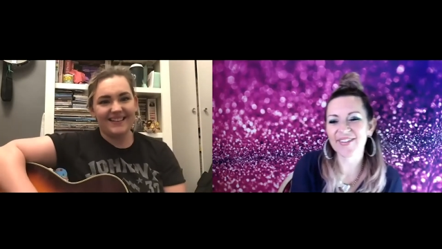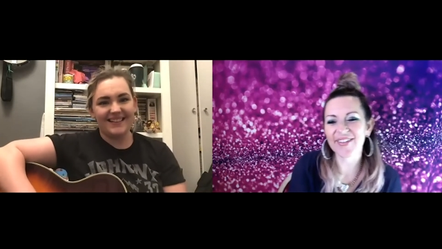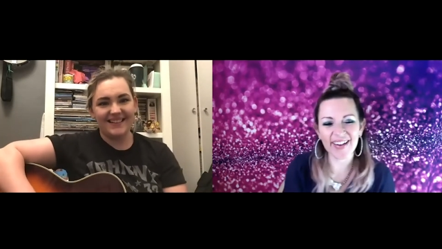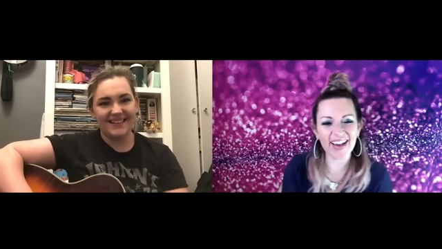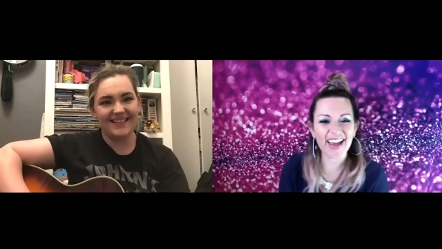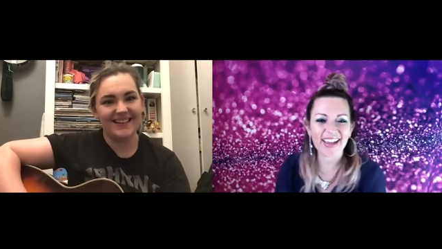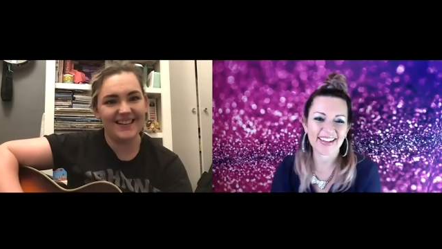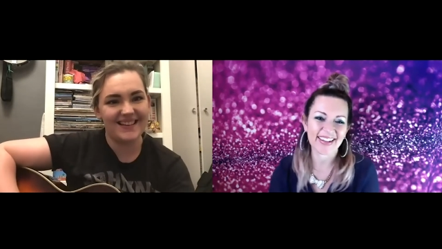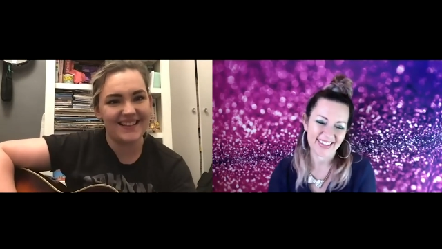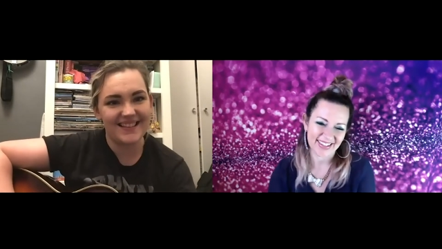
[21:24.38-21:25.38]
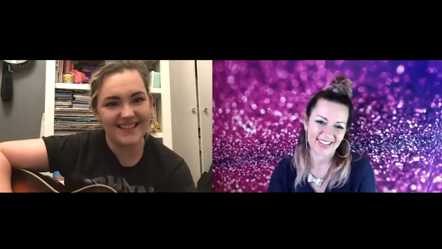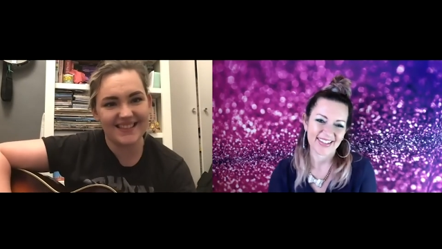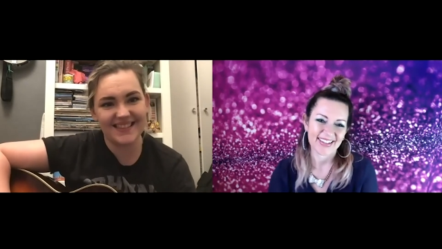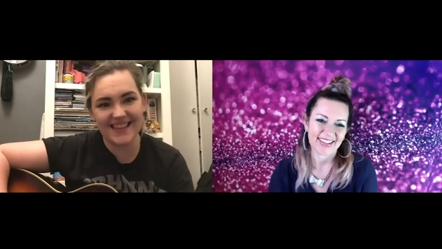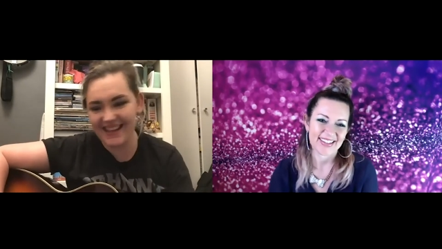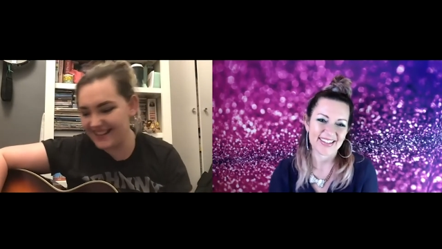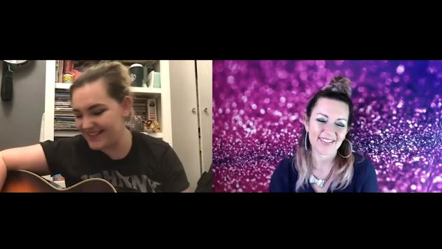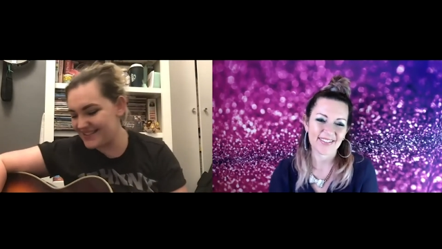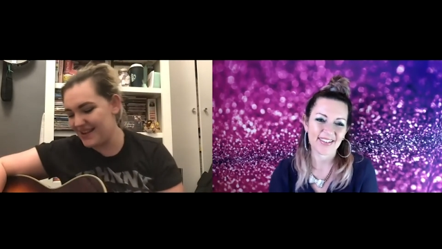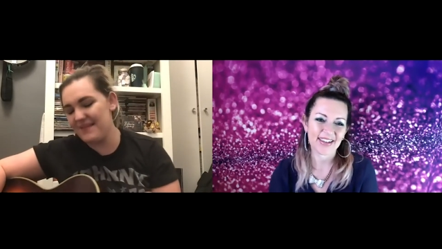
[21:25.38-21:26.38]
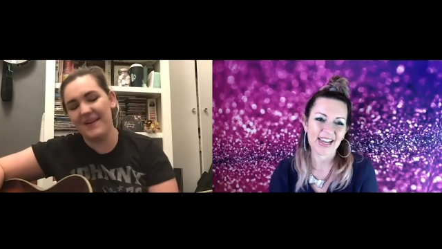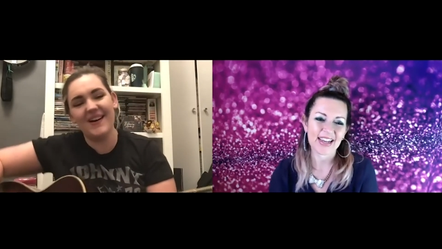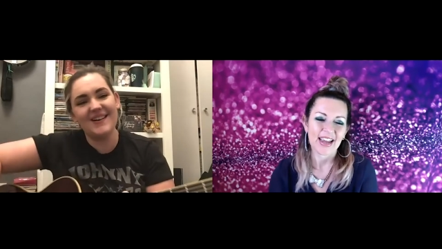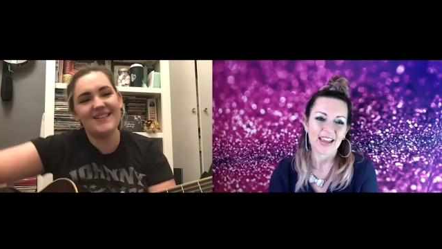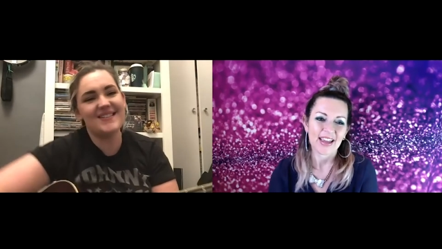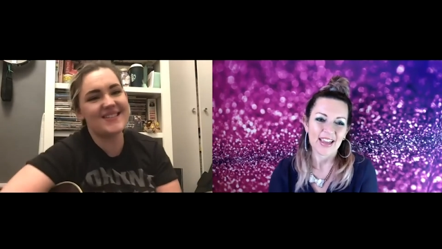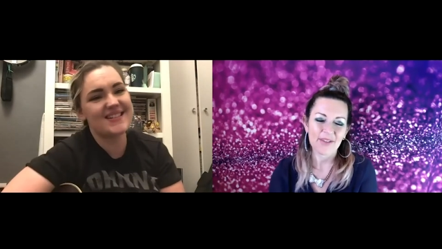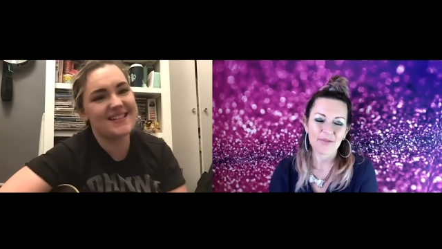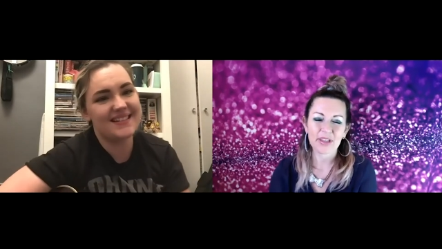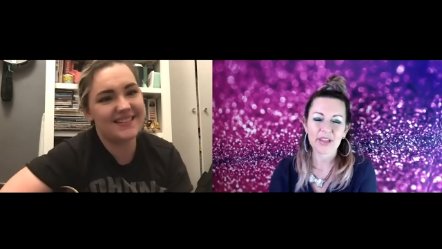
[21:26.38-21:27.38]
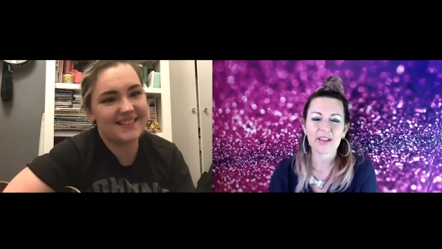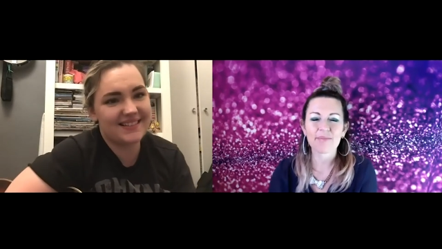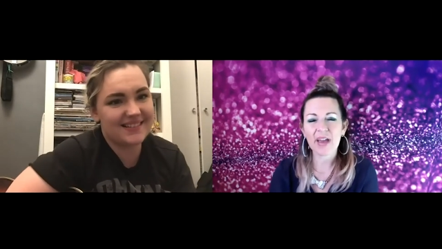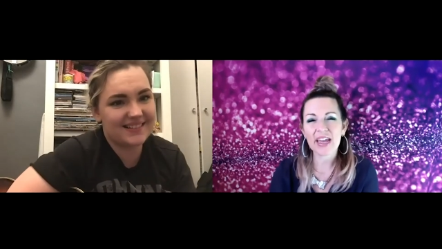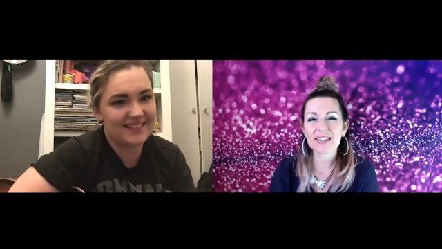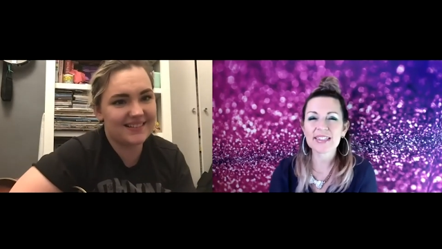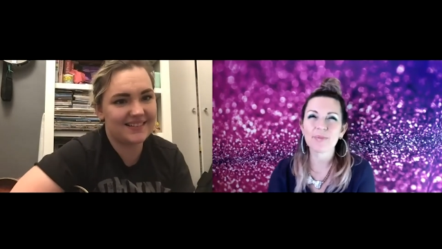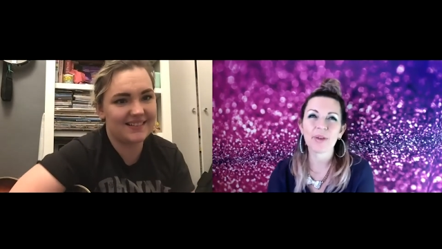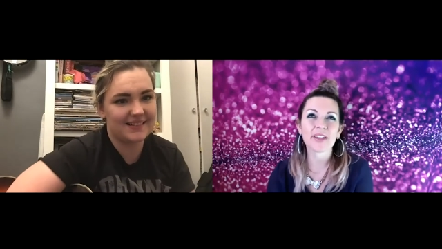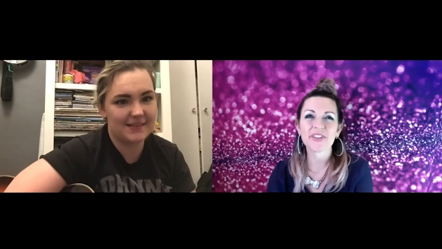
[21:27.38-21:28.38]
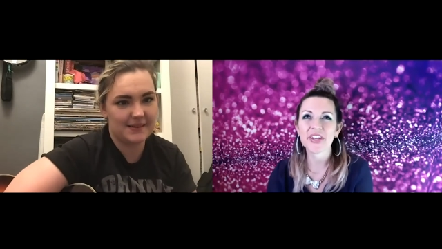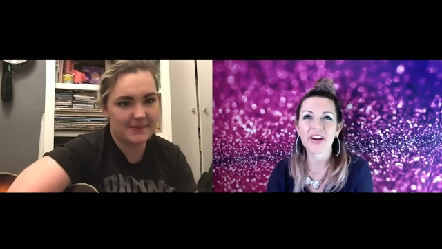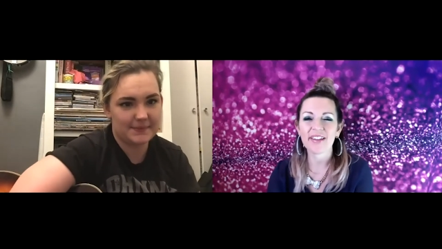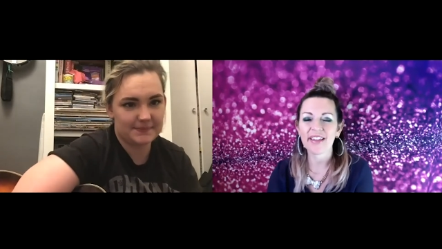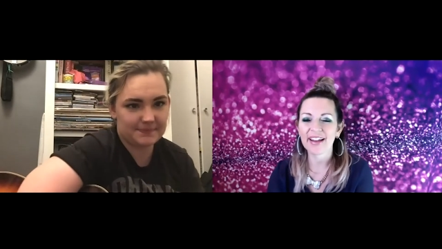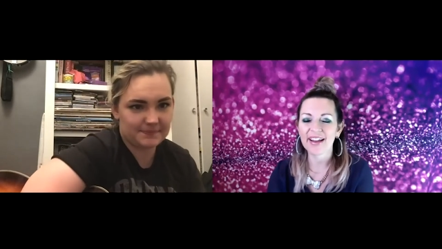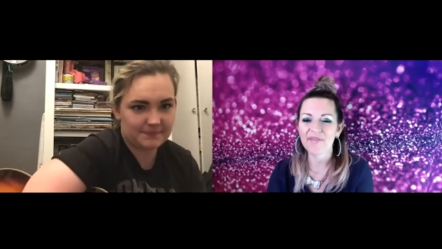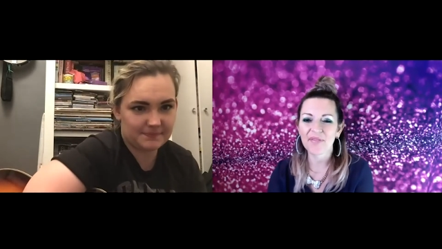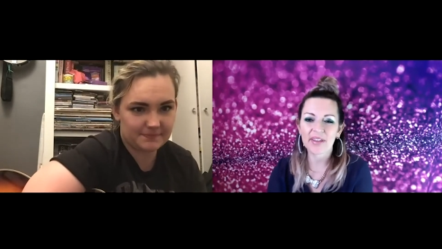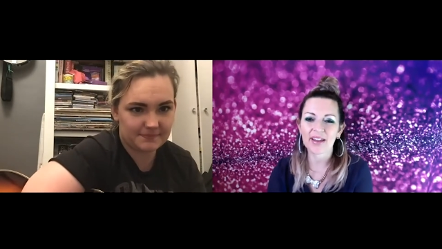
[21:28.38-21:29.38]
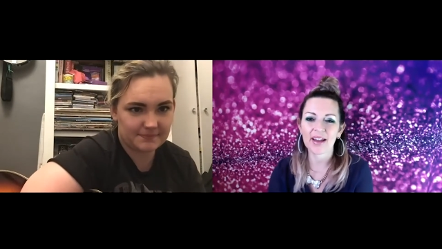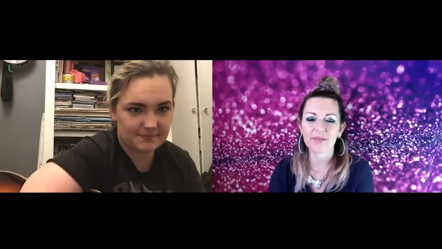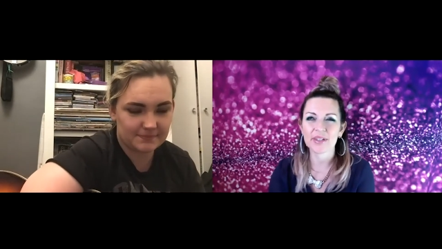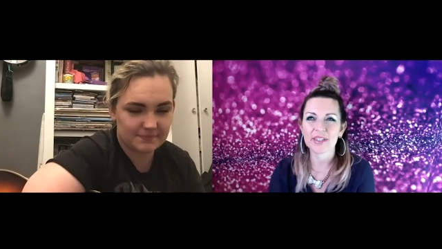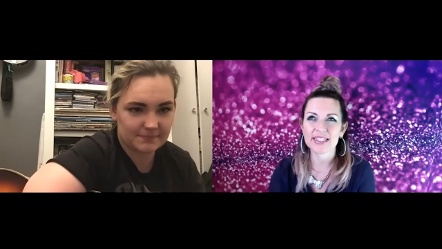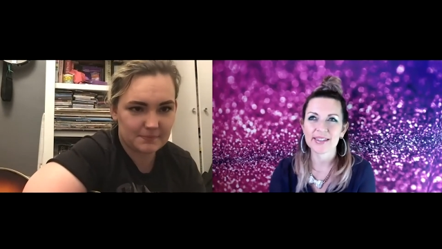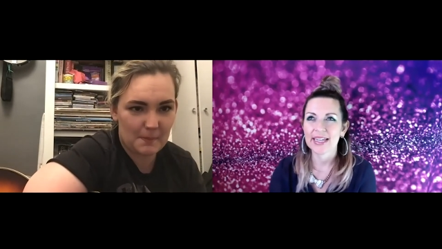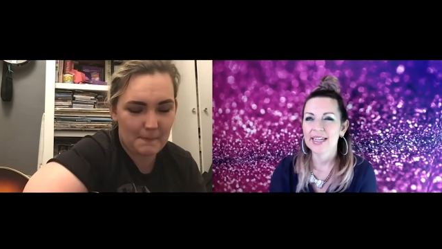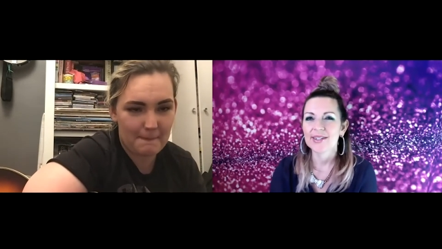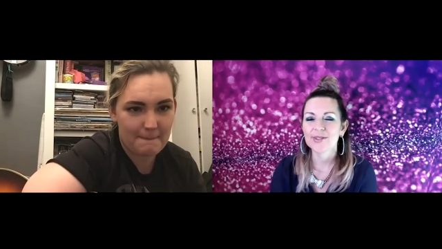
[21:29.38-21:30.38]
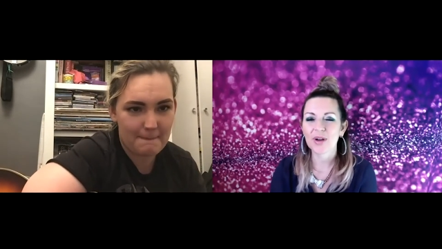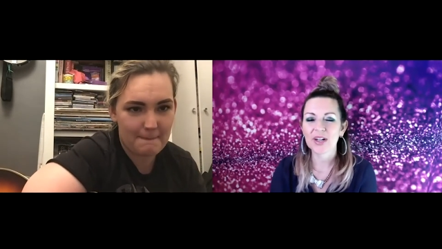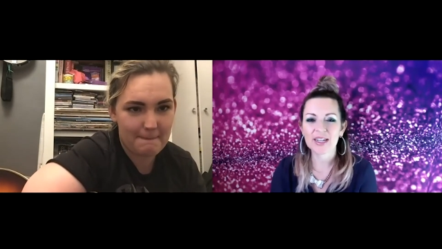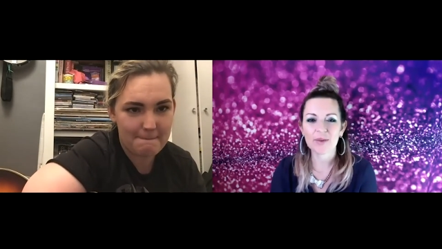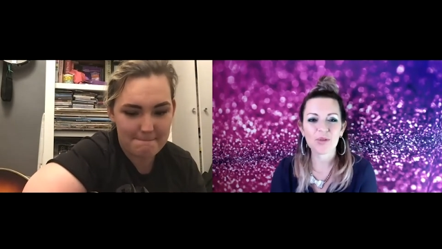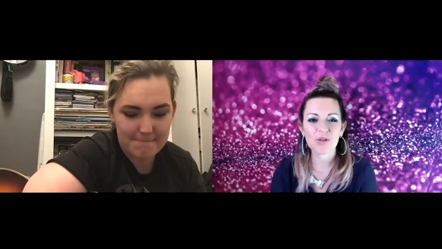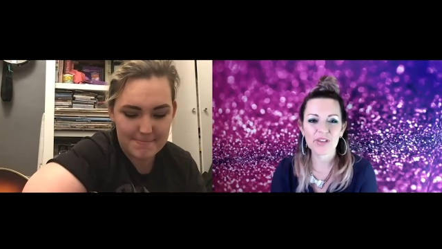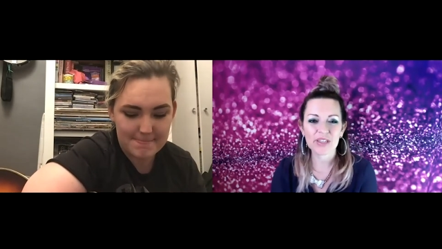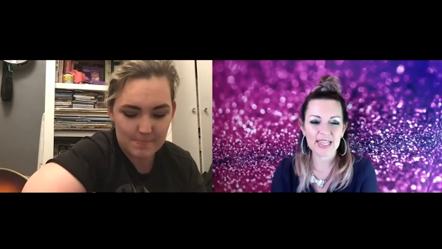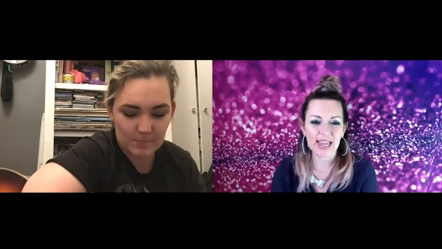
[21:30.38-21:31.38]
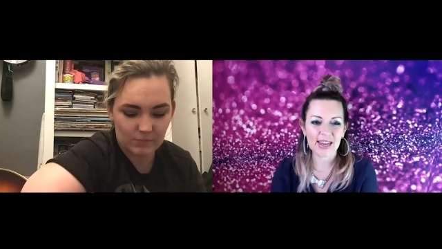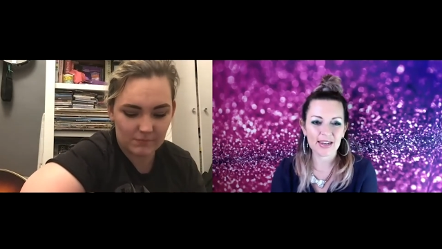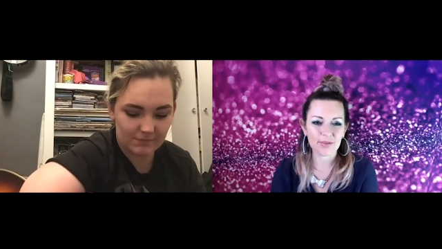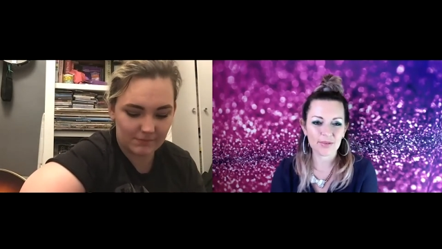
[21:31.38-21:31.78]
Speaker 1: good. Thank you so much. It really paints a picture. Like I felt like I was just watching a movie scene. It